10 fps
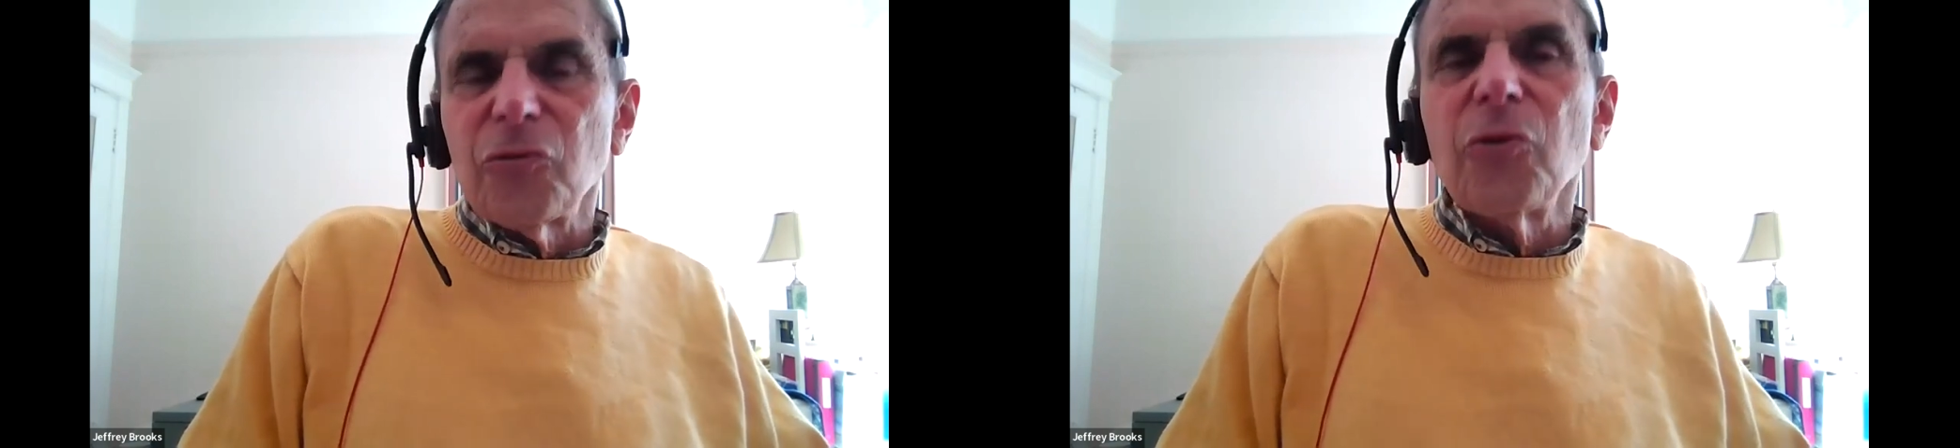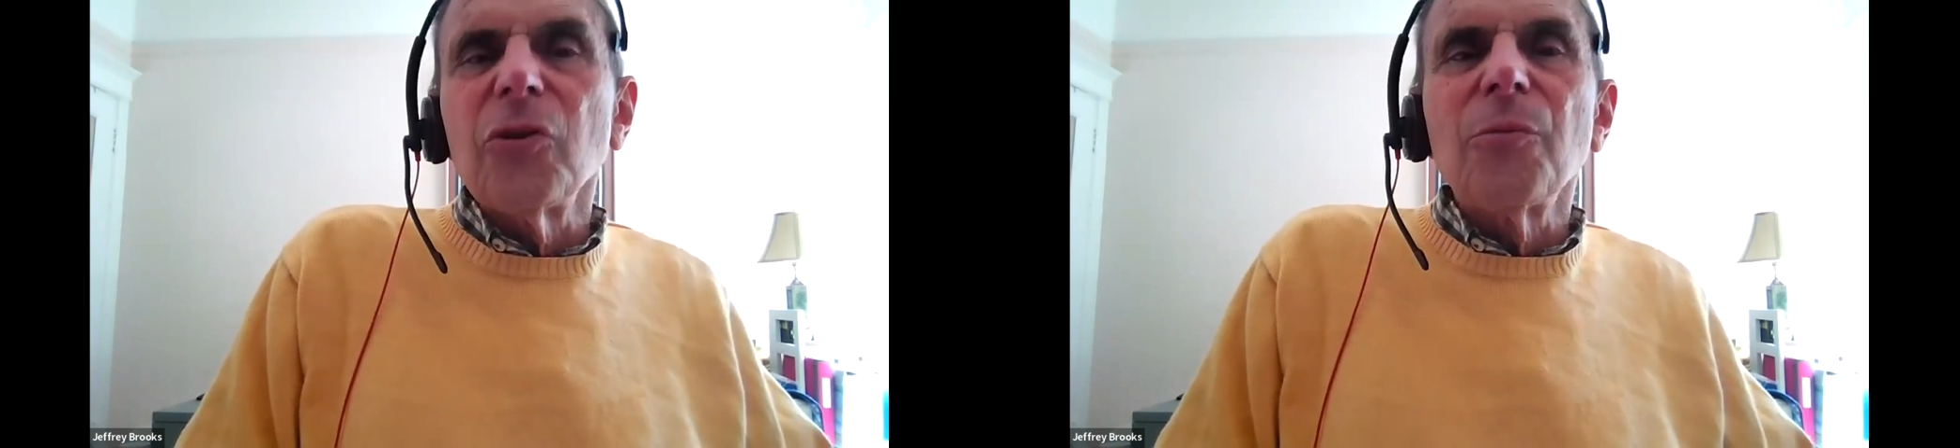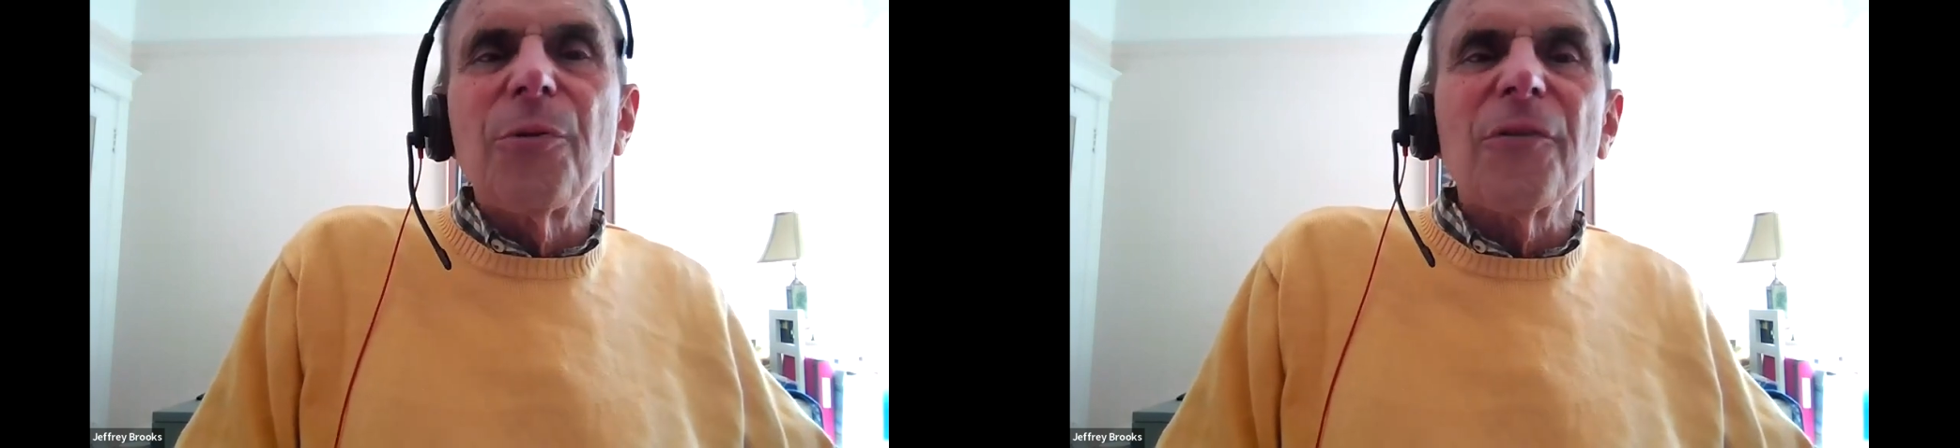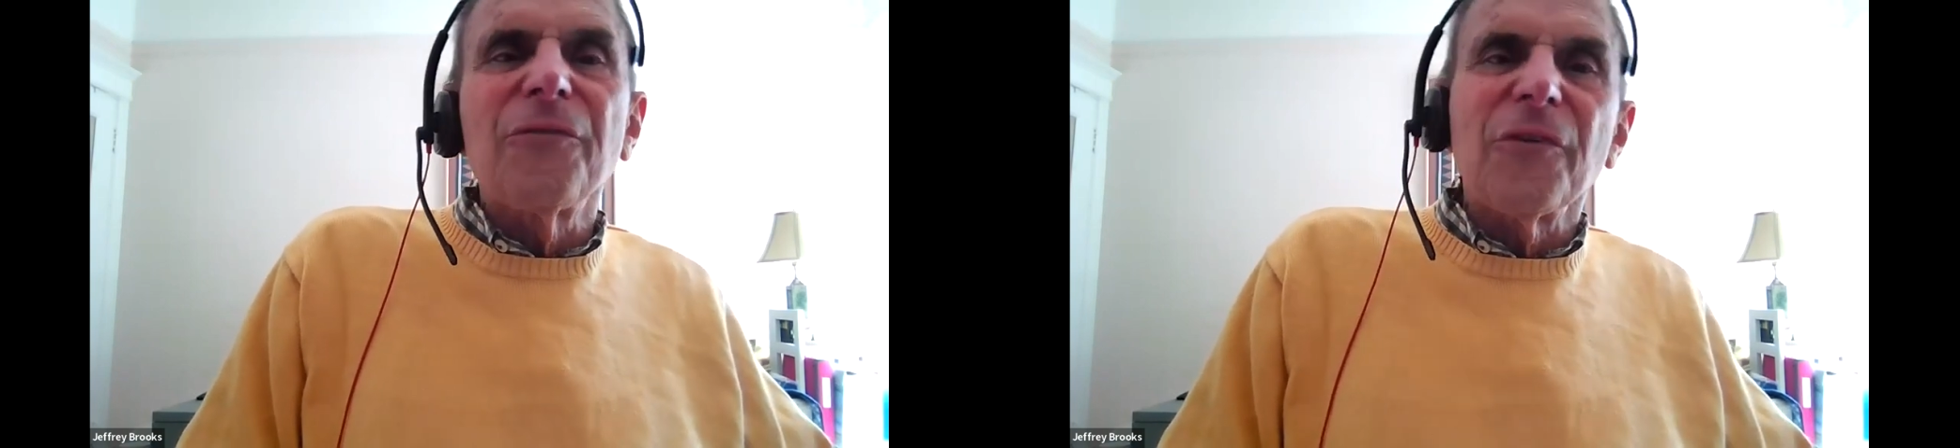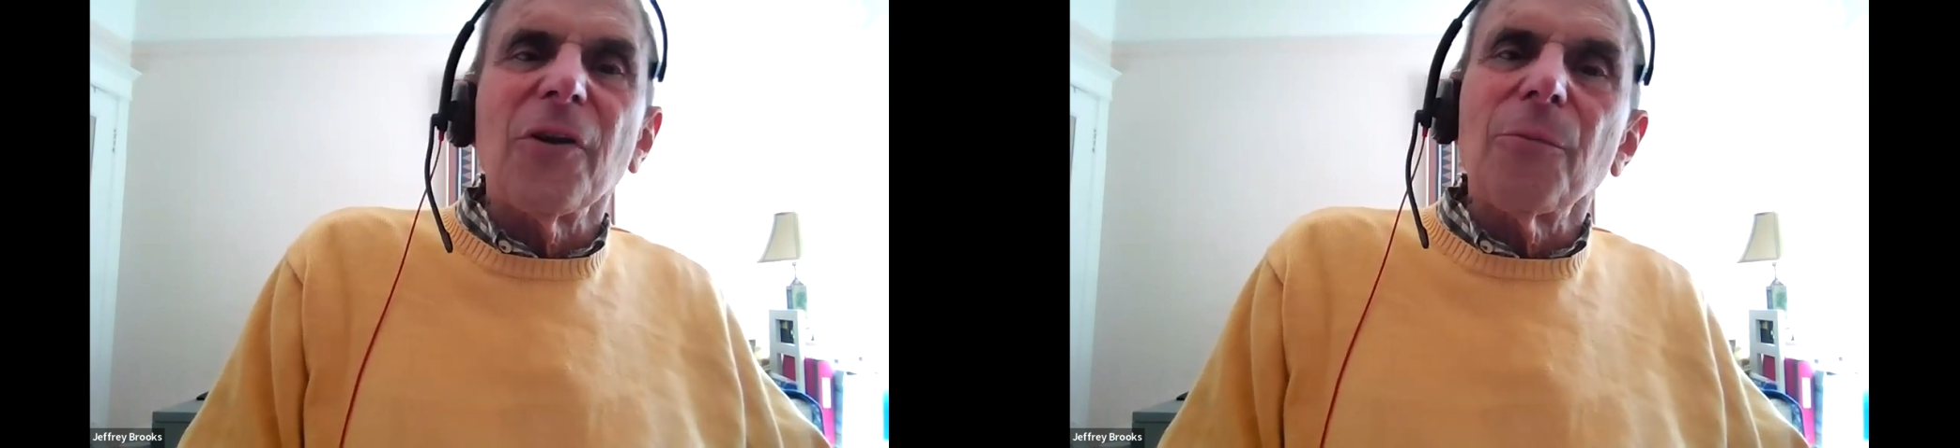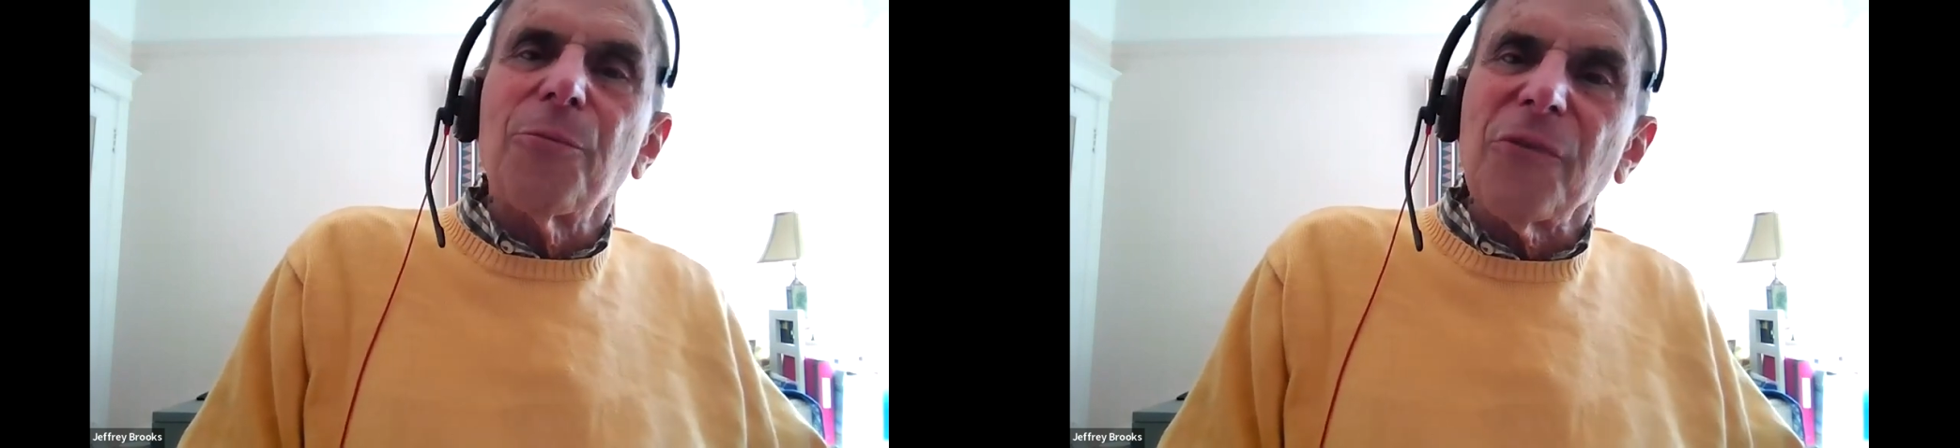Do you prefer